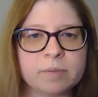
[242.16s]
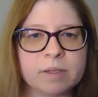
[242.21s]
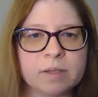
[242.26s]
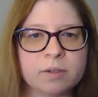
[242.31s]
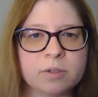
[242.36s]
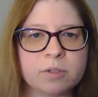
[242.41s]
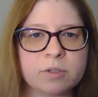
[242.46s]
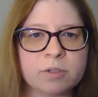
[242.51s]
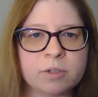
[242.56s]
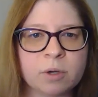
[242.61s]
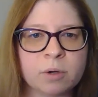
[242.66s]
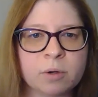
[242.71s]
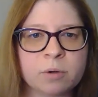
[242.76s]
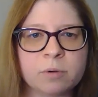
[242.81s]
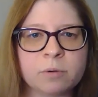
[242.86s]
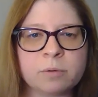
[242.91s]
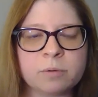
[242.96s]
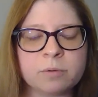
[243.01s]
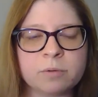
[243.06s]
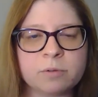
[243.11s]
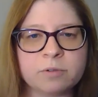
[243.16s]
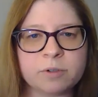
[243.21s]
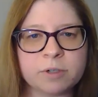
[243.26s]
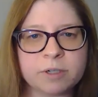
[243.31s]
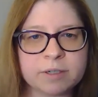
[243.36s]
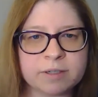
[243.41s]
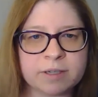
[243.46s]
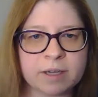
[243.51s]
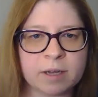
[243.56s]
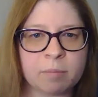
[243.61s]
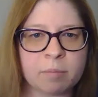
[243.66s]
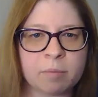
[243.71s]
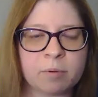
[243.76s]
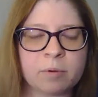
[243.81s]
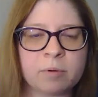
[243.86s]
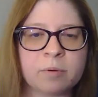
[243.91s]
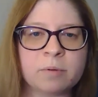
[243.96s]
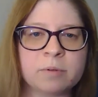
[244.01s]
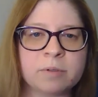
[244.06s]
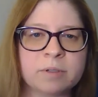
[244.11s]
So, for
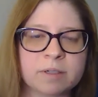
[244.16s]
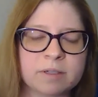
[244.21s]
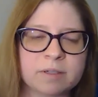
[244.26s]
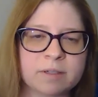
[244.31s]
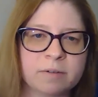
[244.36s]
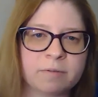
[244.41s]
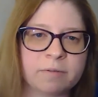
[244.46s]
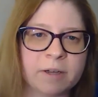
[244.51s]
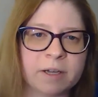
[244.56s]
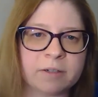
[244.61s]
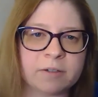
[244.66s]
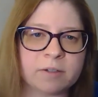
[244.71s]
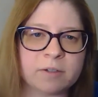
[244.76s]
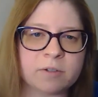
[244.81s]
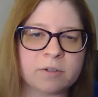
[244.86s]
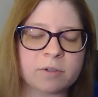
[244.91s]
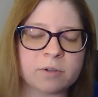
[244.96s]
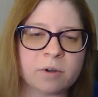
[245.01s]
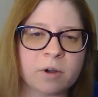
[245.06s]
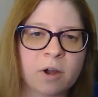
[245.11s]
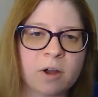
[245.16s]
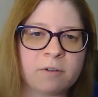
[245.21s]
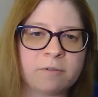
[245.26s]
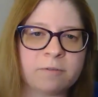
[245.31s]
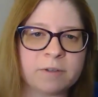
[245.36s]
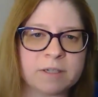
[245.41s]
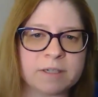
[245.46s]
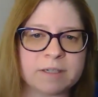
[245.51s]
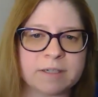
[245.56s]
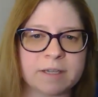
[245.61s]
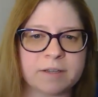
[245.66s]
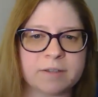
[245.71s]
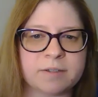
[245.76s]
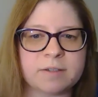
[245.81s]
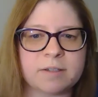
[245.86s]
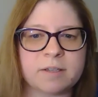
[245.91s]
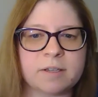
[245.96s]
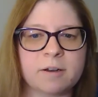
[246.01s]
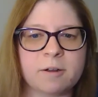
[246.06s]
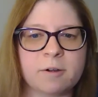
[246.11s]
example, disinfectants are often
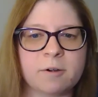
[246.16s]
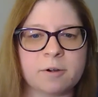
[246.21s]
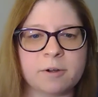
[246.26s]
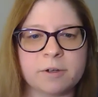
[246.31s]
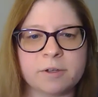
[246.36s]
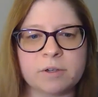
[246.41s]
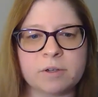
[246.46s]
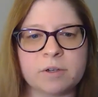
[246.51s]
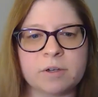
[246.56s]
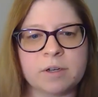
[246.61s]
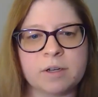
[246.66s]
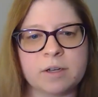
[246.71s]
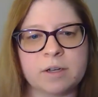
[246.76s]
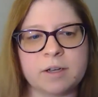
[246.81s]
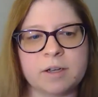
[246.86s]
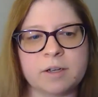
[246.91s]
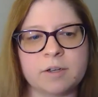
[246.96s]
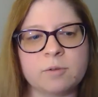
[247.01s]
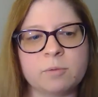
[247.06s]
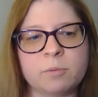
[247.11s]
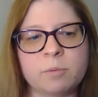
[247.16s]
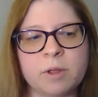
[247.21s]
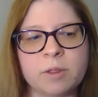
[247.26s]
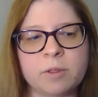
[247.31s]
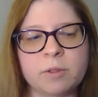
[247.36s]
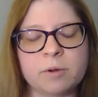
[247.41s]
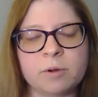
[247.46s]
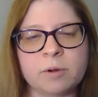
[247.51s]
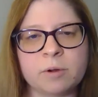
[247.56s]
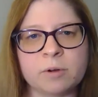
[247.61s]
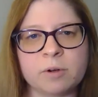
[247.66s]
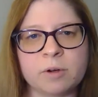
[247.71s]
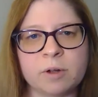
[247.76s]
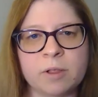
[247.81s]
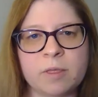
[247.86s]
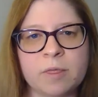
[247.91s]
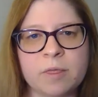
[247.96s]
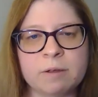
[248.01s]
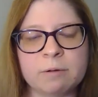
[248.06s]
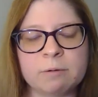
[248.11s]
tested on whether or
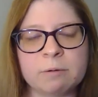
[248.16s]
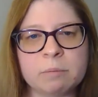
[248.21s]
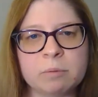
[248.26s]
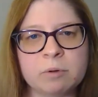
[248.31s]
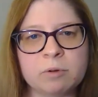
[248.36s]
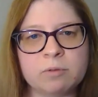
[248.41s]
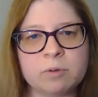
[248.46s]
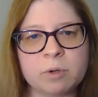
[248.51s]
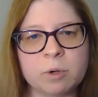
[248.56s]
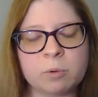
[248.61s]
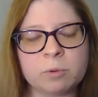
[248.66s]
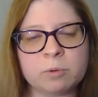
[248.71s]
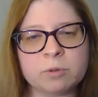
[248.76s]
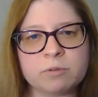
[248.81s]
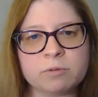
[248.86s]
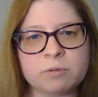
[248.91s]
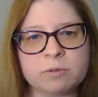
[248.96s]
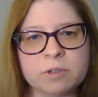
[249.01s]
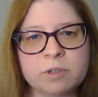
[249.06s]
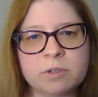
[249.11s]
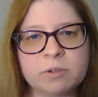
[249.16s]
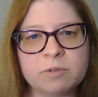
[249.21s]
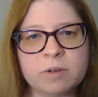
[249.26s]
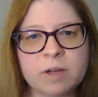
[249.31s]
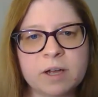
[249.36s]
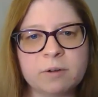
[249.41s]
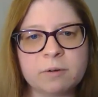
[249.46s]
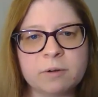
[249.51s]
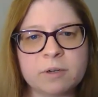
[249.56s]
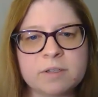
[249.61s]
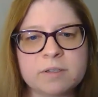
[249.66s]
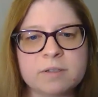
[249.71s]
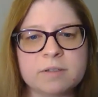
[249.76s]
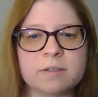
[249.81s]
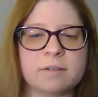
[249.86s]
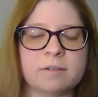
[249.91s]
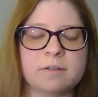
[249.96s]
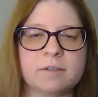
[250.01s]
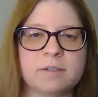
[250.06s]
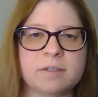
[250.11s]
not they remove cold and flu
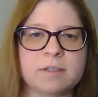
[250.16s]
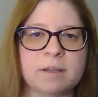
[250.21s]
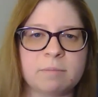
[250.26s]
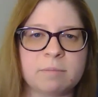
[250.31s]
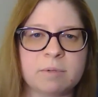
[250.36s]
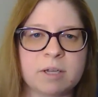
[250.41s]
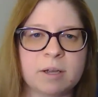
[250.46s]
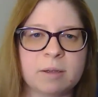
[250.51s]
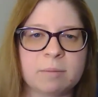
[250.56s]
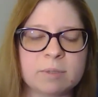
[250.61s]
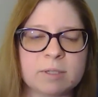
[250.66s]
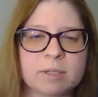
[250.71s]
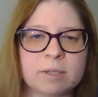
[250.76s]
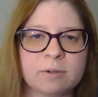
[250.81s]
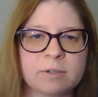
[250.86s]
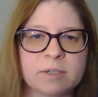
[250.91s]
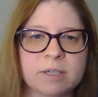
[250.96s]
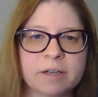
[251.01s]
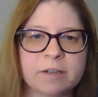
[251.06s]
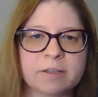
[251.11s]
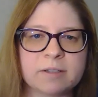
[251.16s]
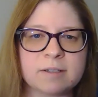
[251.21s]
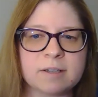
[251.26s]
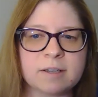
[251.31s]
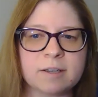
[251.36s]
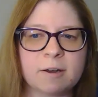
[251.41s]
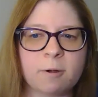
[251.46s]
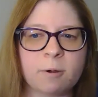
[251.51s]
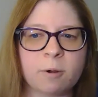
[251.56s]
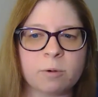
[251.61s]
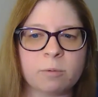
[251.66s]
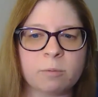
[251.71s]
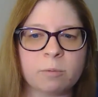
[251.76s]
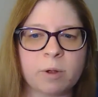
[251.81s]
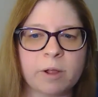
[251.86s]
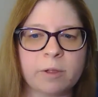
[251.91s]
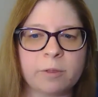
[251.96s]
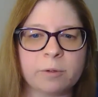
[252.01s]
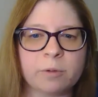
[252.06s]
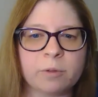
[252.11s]
virus. Sometimes they're tested on
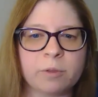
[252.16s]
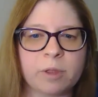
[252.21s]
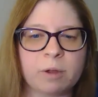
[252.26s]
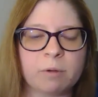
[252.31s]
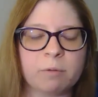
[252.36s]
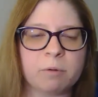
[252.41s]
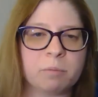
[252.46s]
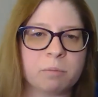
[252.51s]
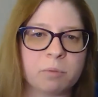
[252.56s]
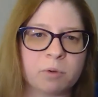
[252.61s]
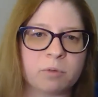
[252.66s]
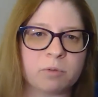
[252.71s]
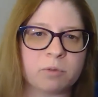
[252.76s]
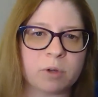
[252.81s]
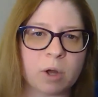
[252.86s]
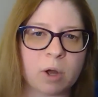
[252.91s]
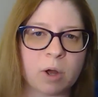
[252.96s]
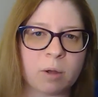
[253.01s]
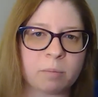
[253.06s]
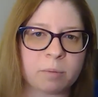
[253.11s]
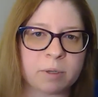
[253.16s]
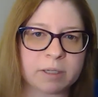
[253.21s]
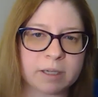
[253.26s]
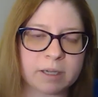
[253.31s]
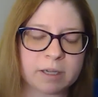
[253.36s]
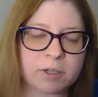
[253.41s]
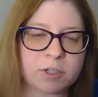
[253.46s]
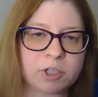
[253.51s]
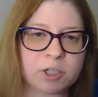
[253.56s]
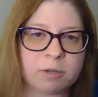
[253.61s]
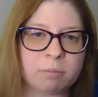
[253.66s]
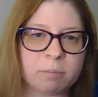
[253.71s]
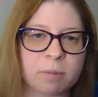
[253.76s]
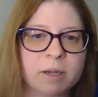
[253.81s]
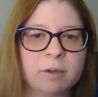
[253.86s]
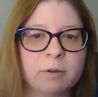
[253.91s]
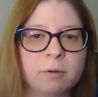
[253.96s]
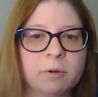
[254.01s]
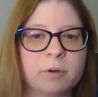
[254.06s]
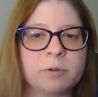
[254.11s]
whether they remove common kitchen
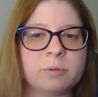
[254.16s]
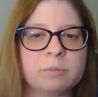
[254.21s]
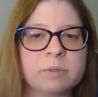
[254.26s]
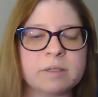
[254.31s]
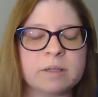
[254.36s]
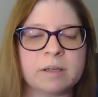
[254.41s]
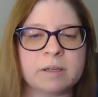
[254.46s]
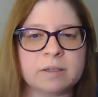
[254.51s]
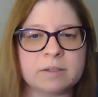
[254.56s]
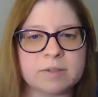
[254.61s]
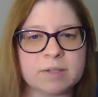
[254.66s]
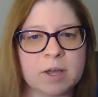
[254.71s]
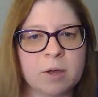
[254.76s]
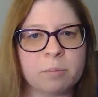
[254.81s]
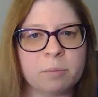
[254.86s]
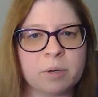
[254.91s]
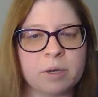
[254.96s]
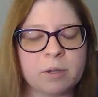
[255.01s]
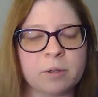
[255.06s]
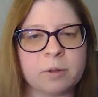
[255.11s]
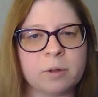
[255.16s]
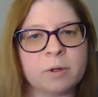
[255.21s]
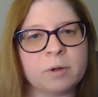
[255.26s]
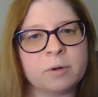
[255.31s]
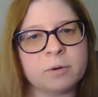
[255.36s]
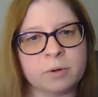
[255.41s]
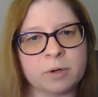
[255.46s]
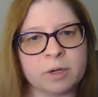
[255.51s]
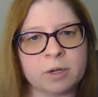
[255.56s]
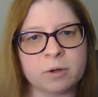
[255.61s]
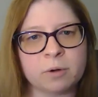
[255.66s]
microbes like Salmonella or E.